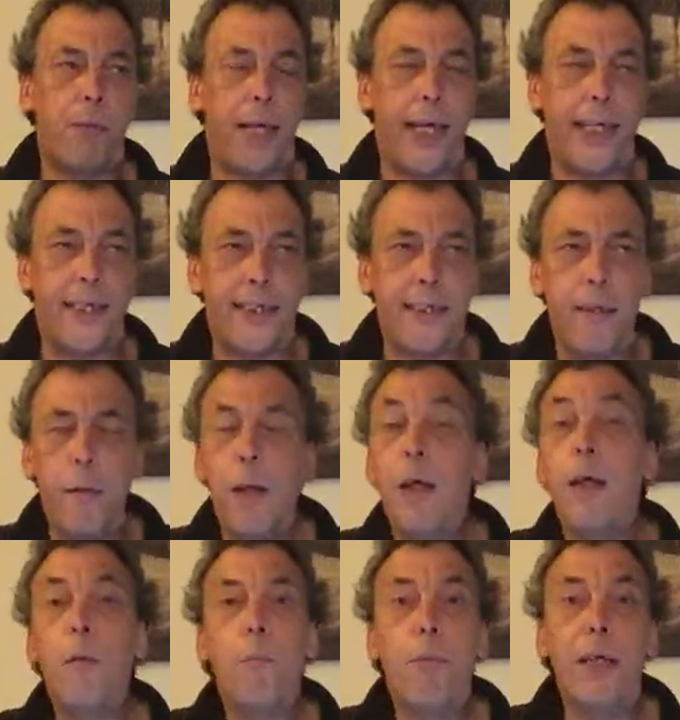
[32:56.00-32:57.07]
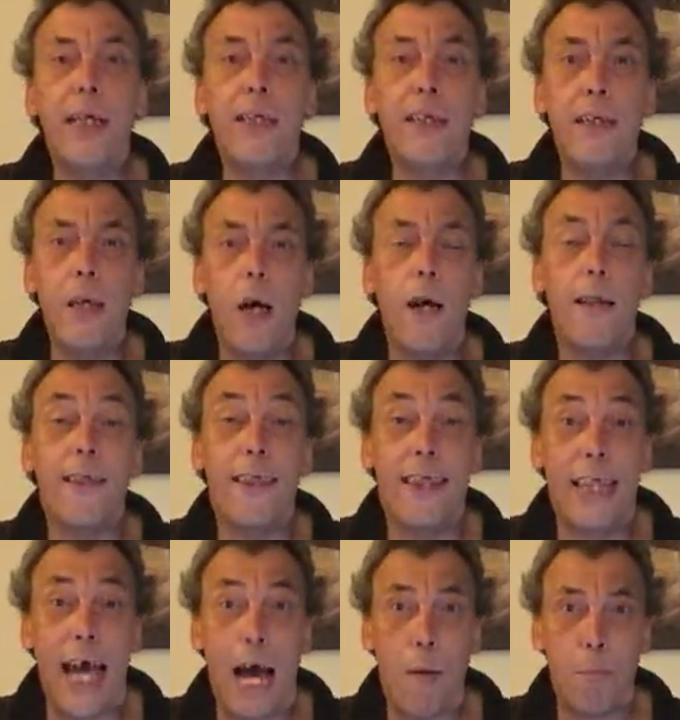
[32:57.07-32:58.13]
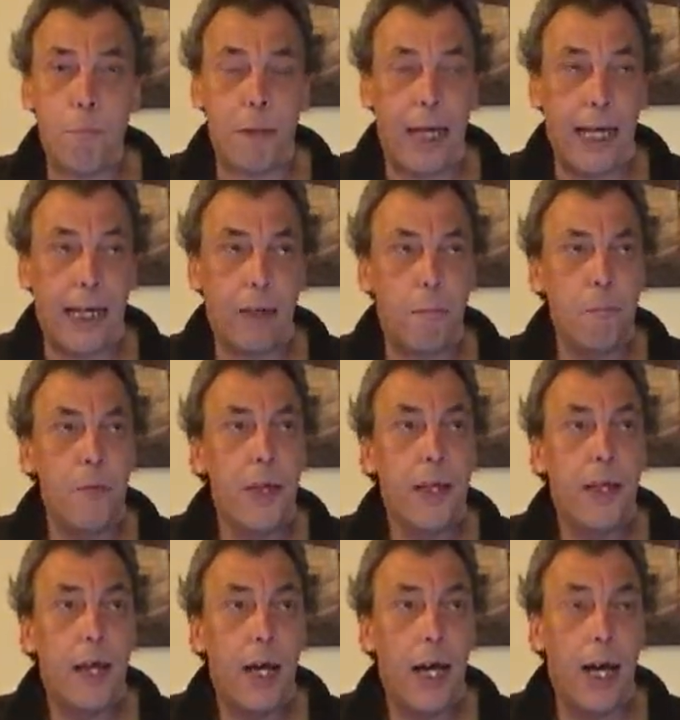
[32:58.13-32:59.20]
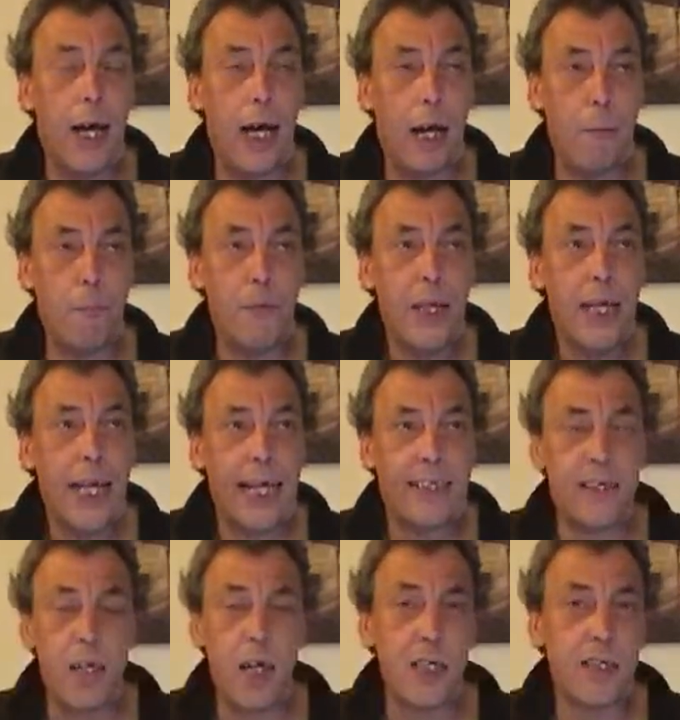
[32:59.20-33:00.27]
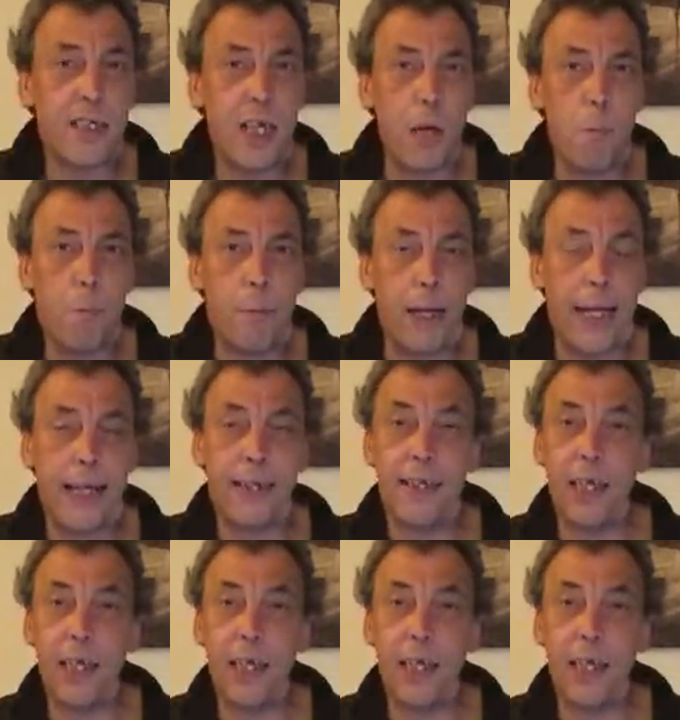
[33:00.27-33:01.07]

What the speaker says: place, but it's not that big. It's not so big